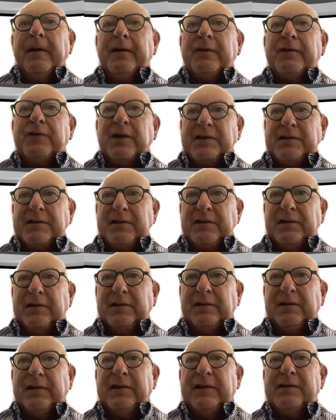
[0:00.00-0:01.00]
Trust
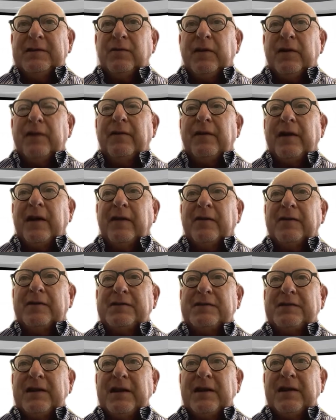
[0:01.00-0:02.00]
is one of our
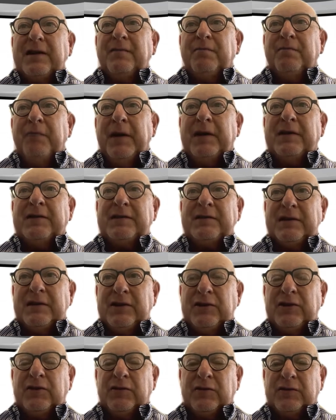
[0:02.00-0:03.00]
second biggest
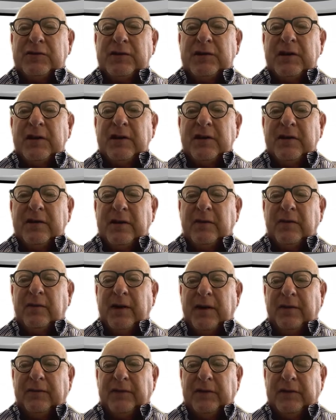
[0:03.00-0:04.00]
issues that
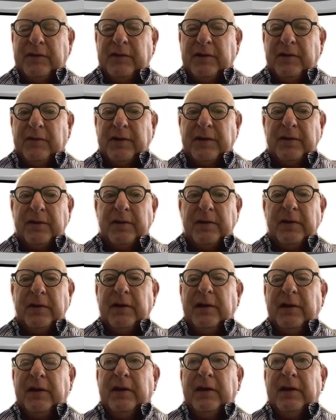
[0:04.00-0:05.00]
we have to deal with.
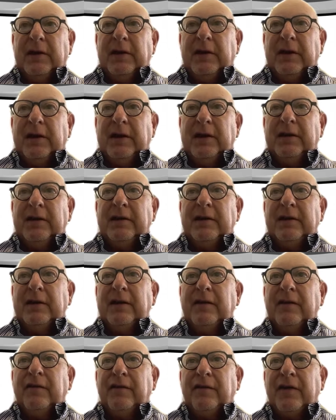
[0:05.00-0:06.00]

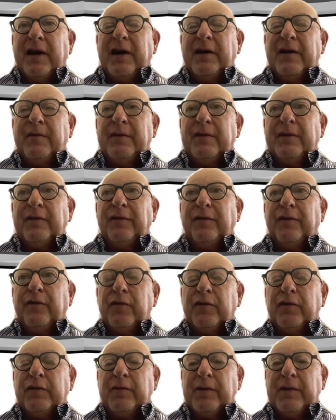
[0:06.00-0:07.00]
In an environment
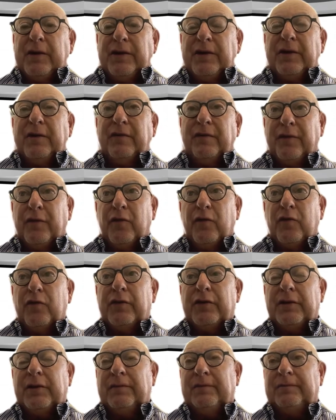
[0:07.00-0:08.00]
fraught with fraud,